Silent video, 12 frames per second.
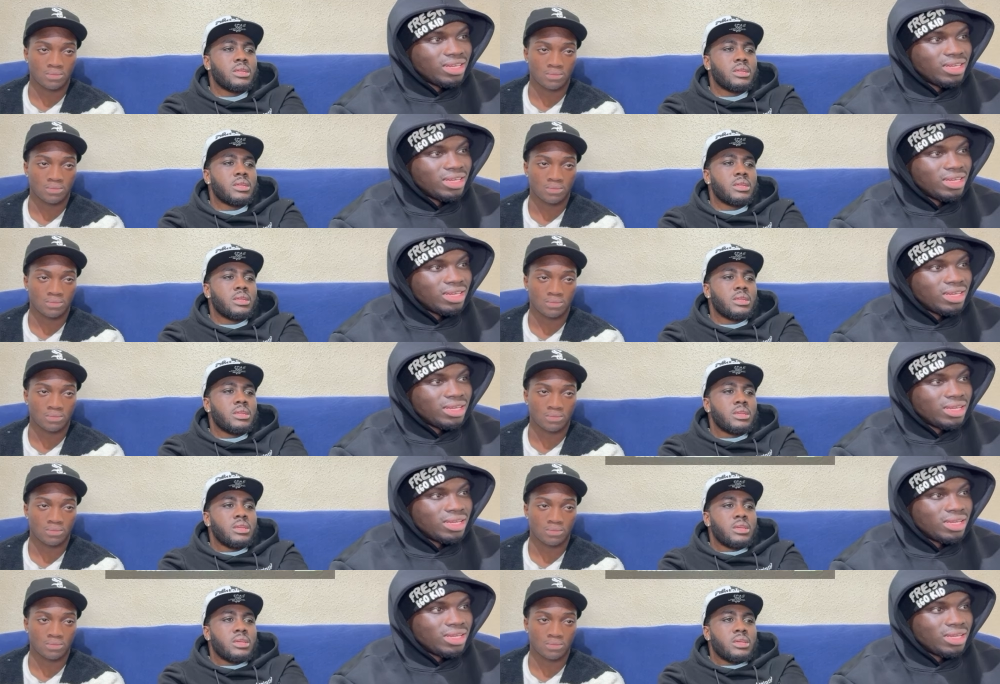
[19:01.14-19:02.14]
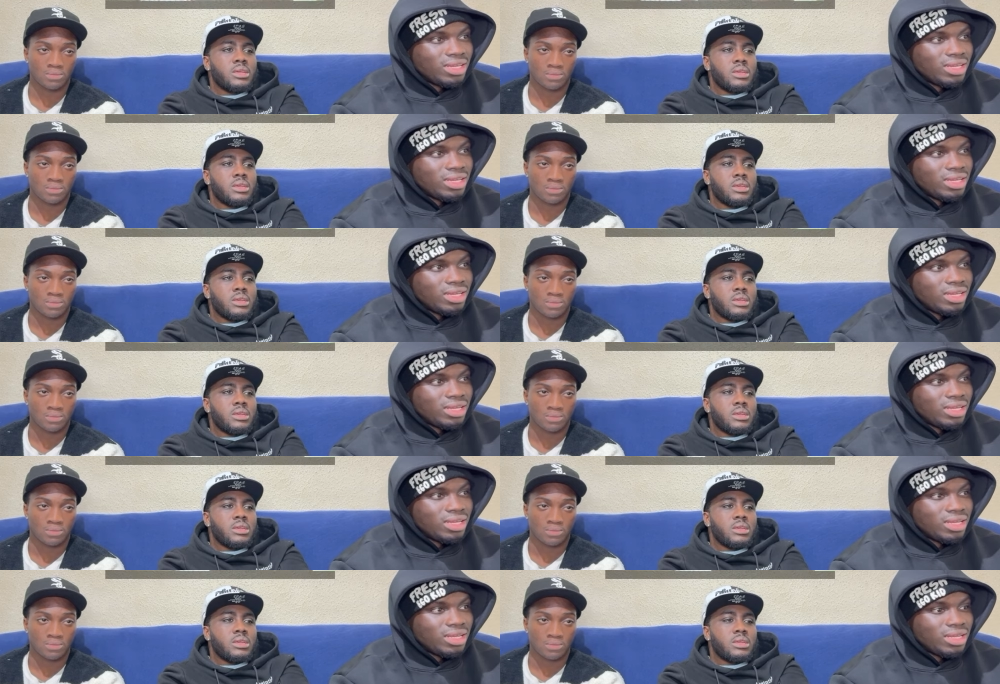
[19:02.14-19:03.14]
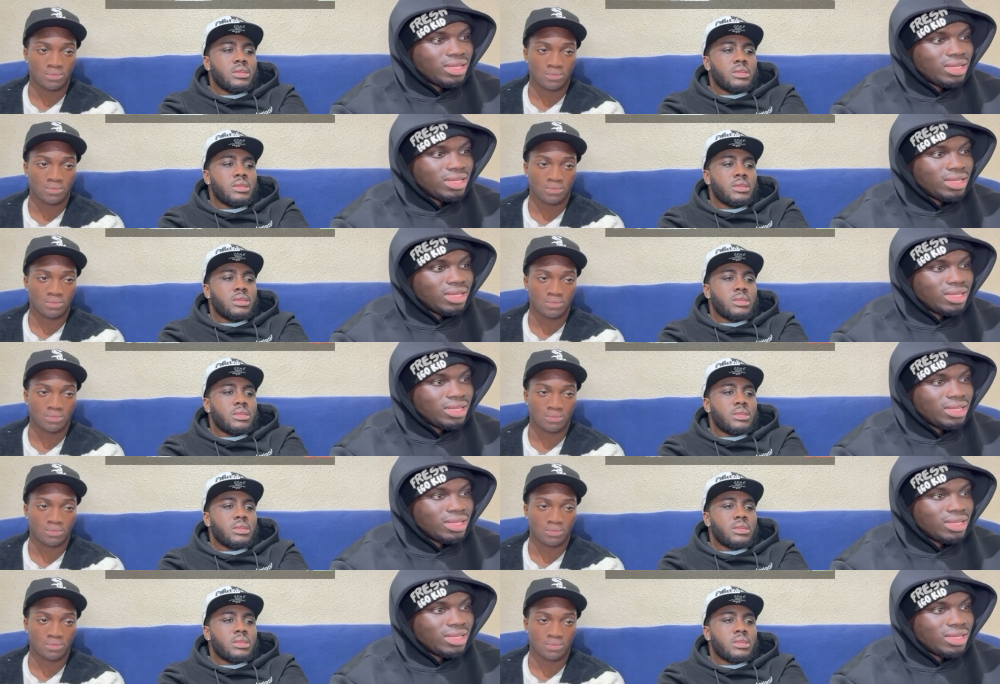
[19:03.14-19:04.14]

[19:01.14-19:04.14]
(silence)